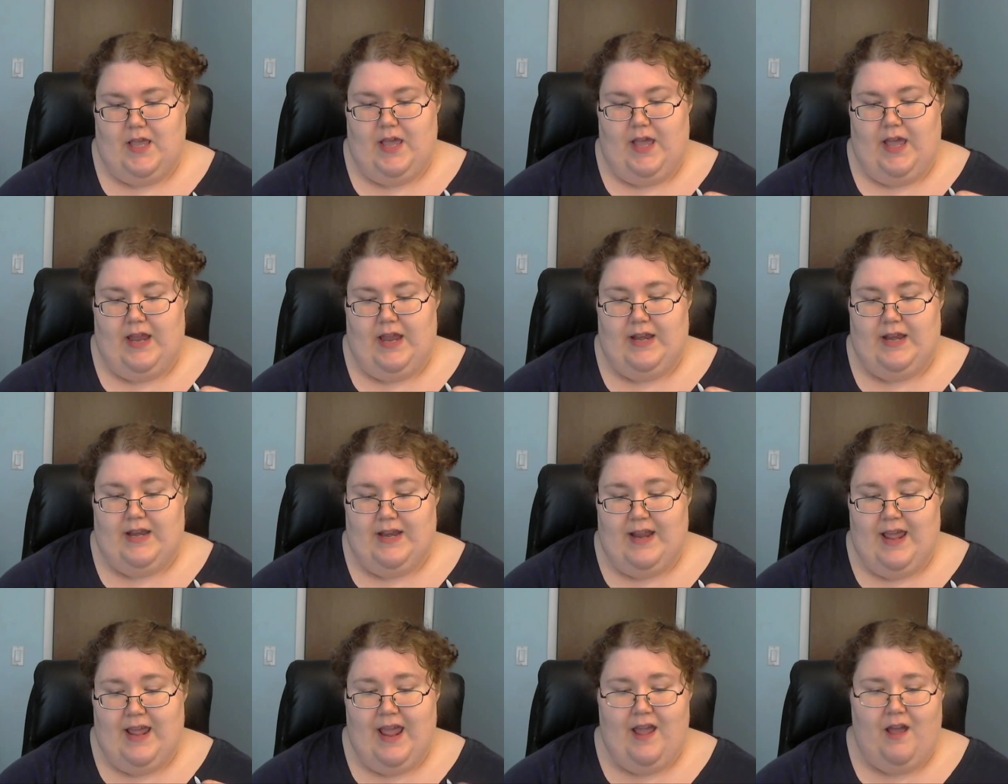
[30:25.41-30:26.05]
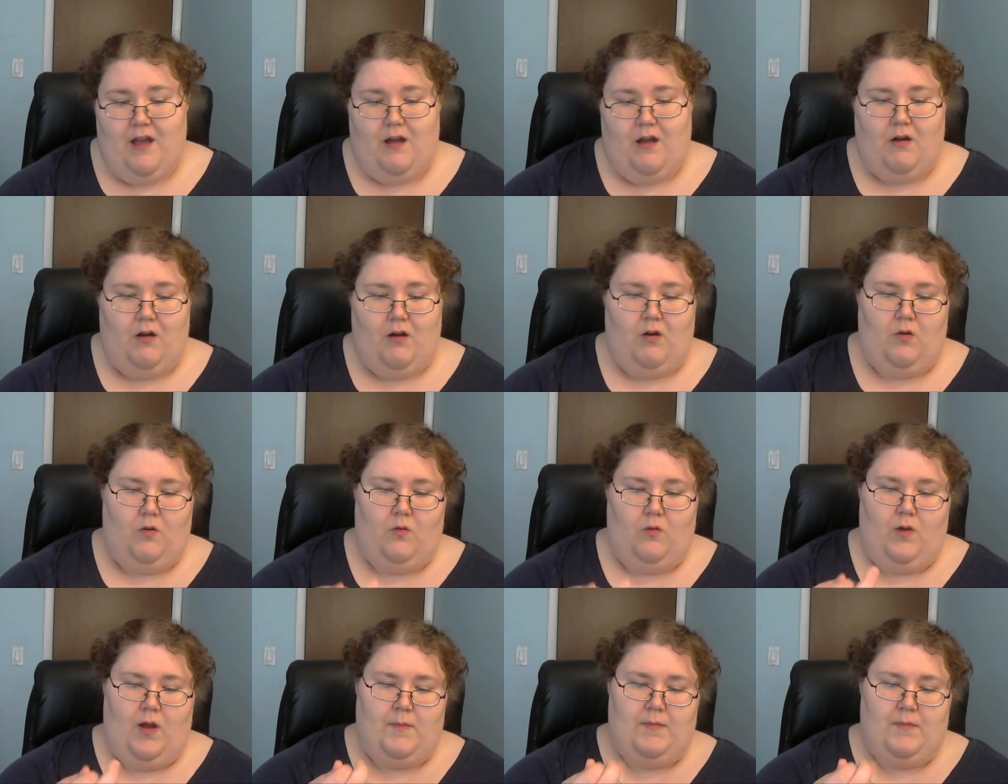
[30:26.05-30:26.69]
And
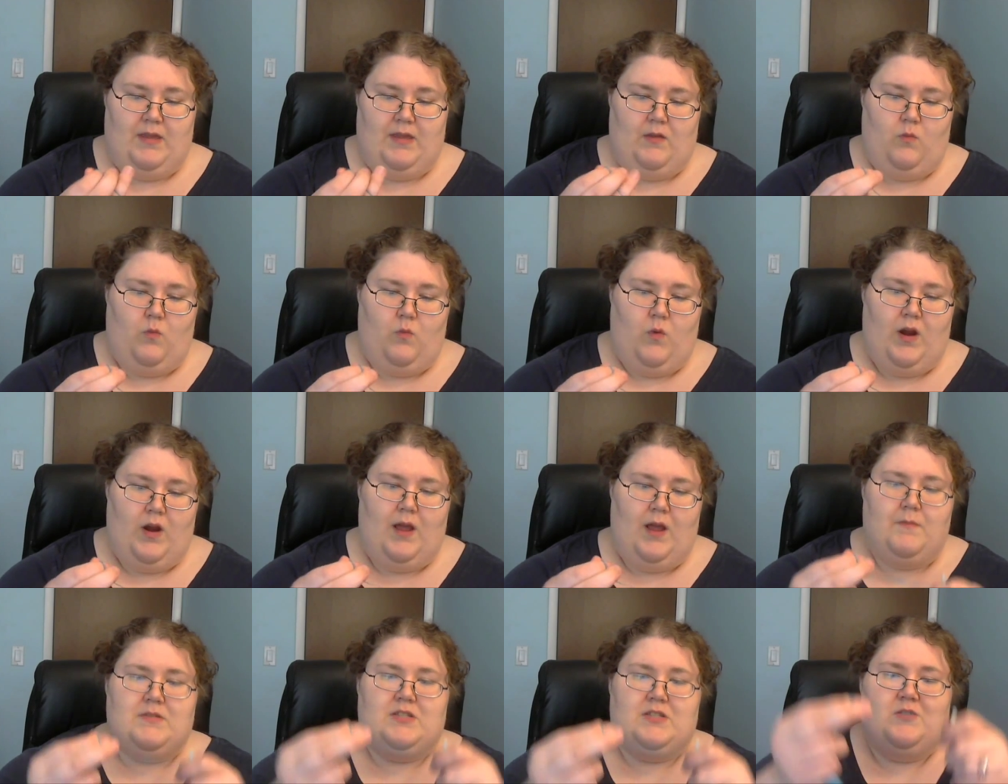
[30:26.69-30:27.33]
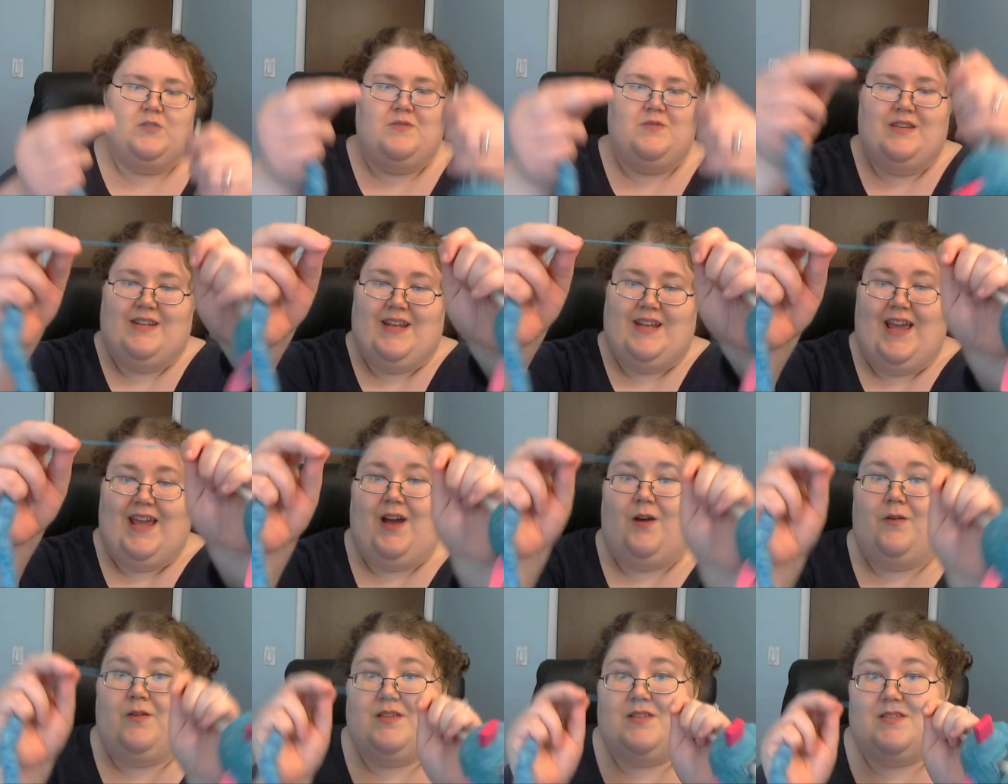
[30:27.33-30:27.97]
now, I mean, what I'm doing
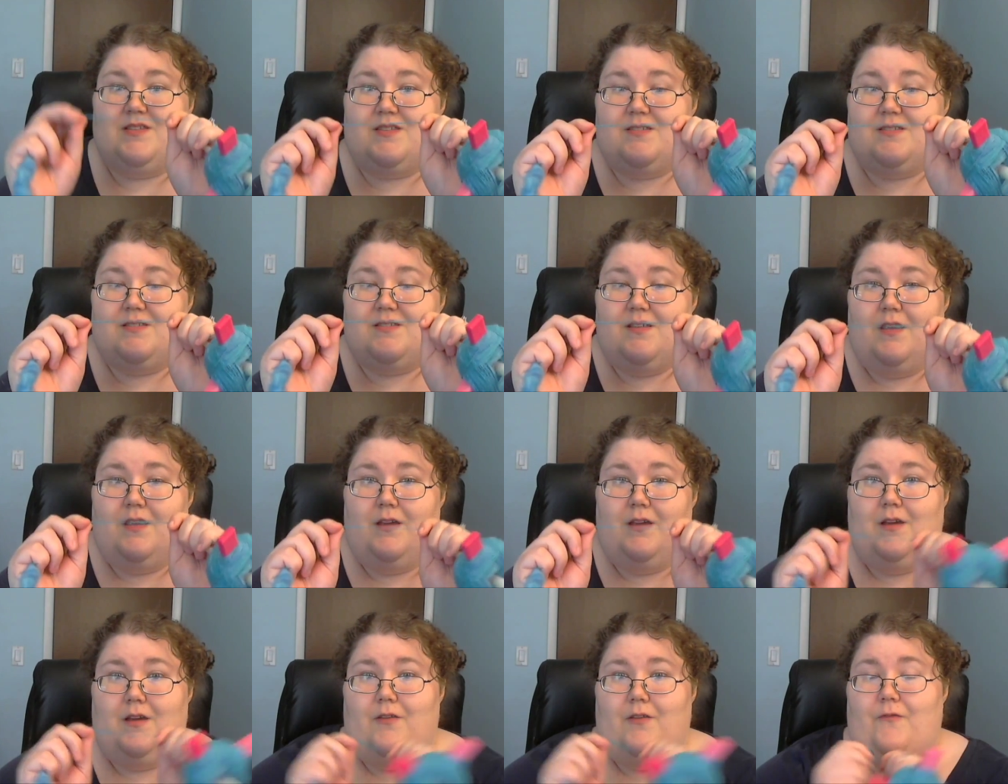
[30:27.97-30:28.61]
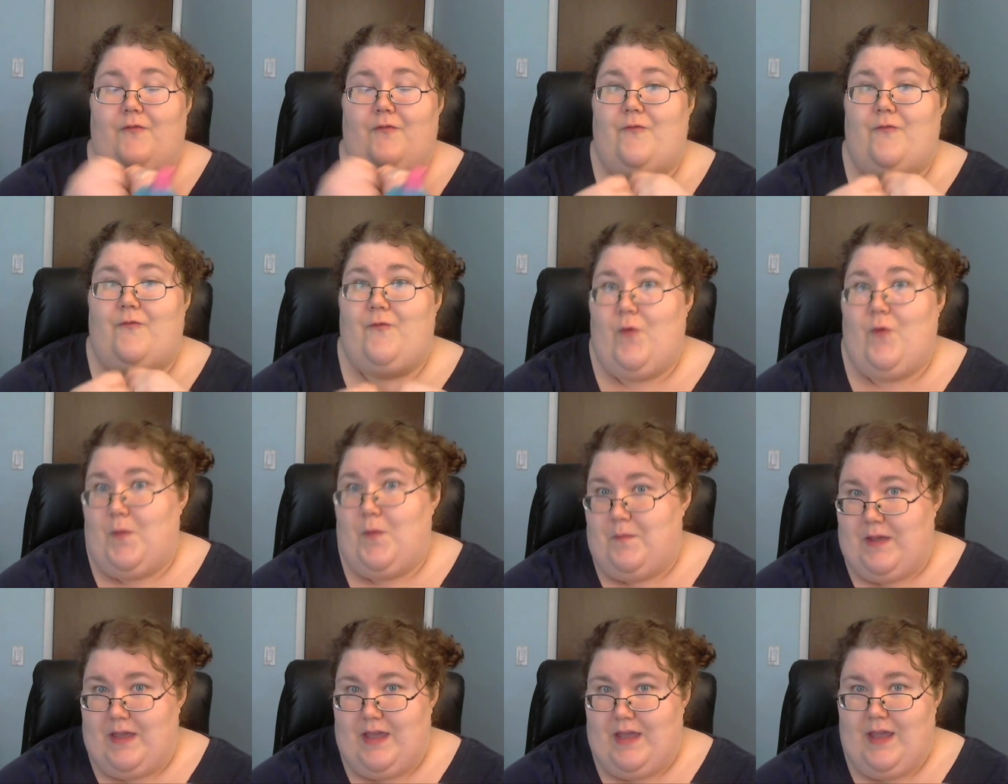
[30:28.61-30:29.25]
now is, for
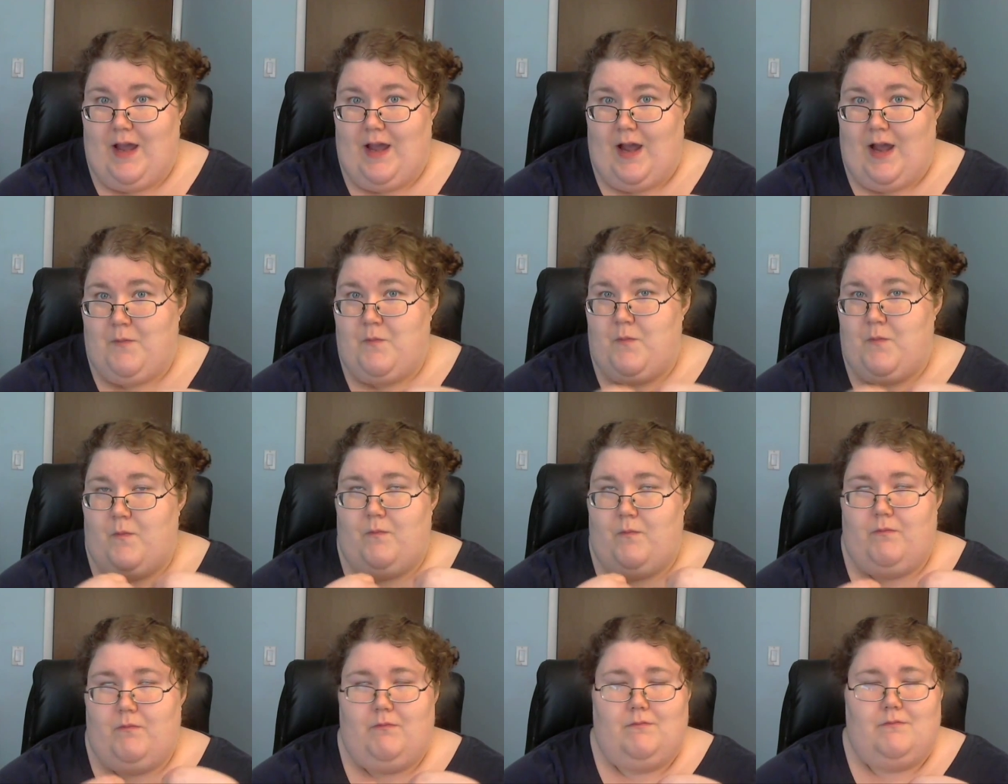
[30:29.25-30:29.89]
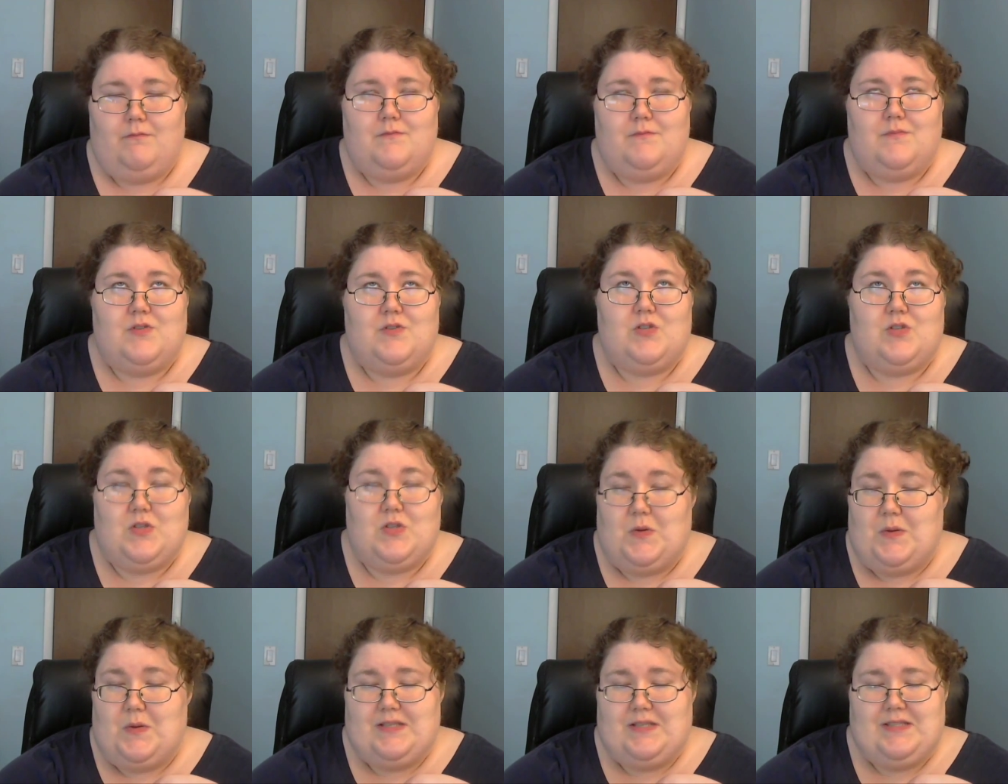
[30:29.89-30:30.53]
me, I'm
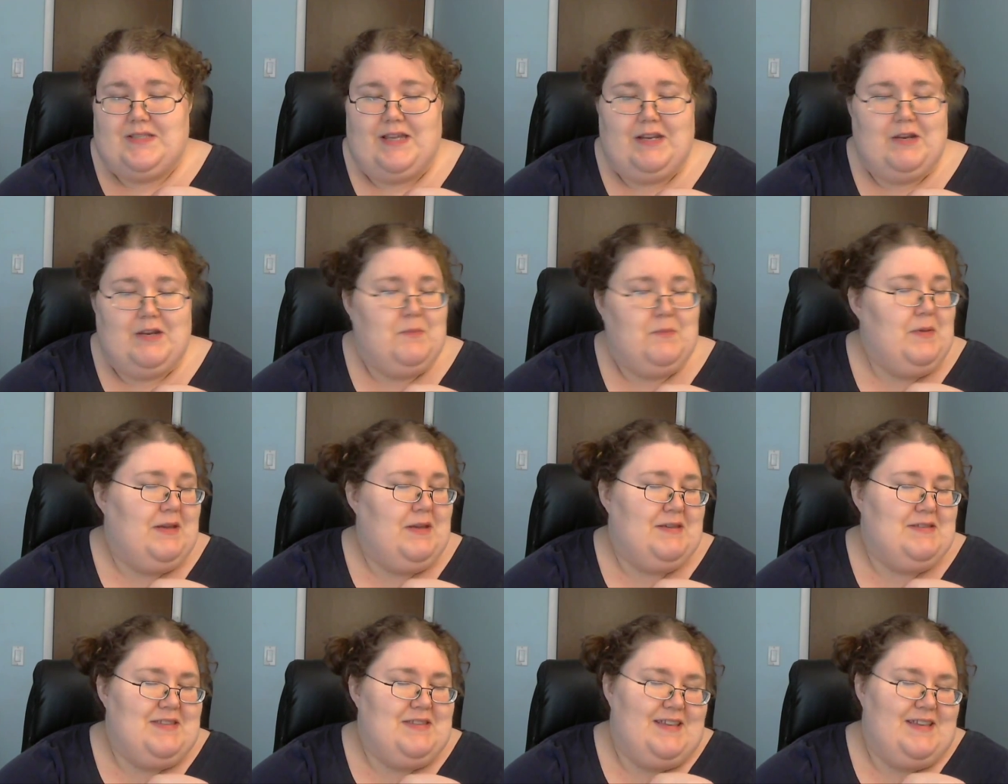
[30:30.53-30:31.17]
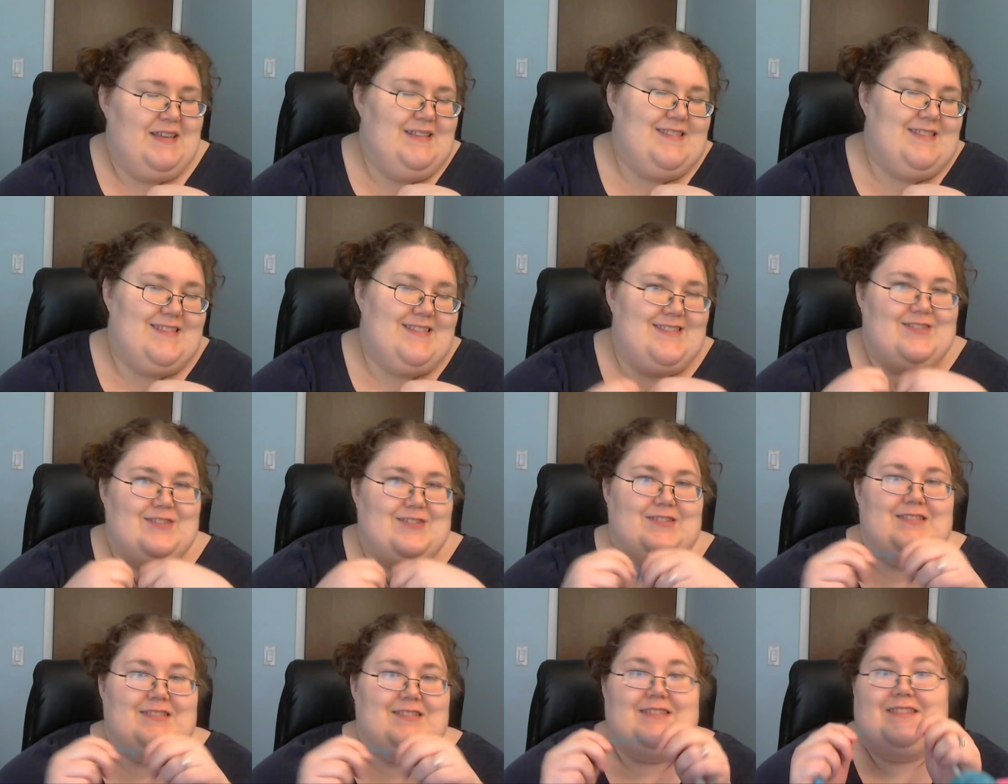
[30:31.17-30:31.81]
so excited because it's
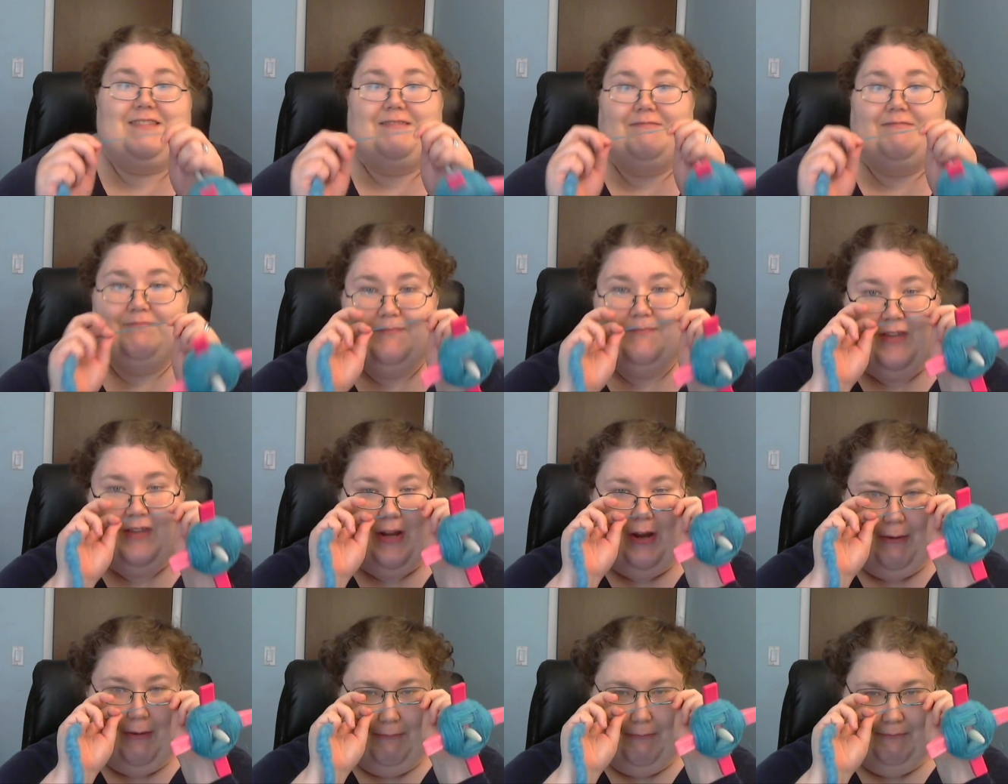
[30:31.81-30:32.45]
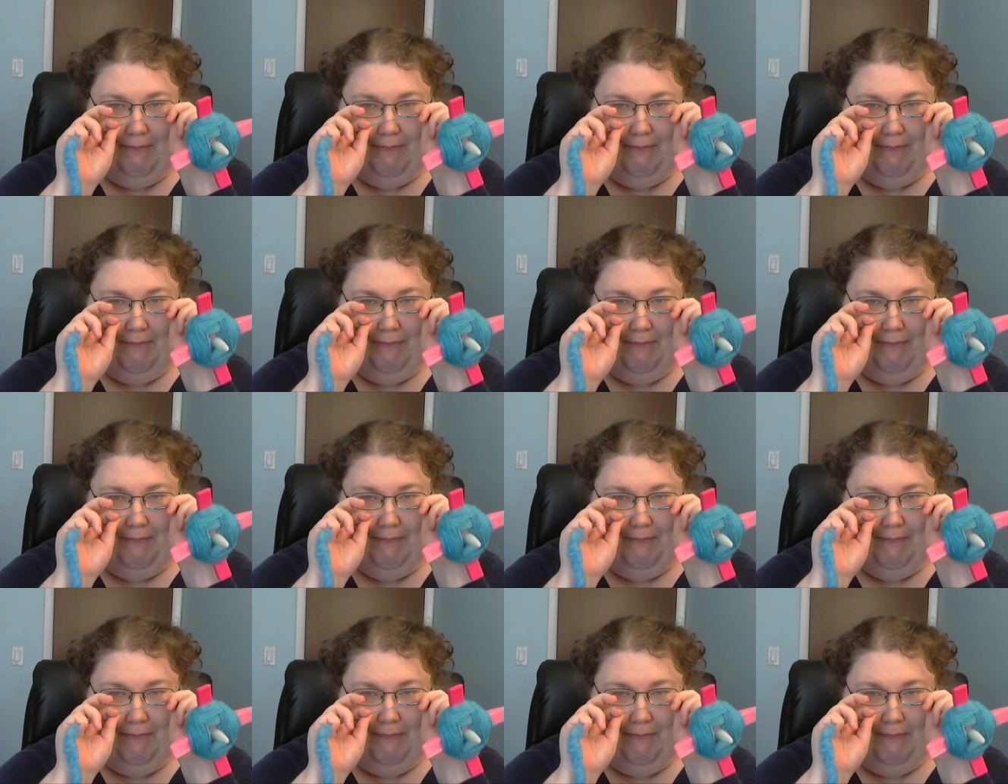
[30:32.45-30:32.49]
just, you know,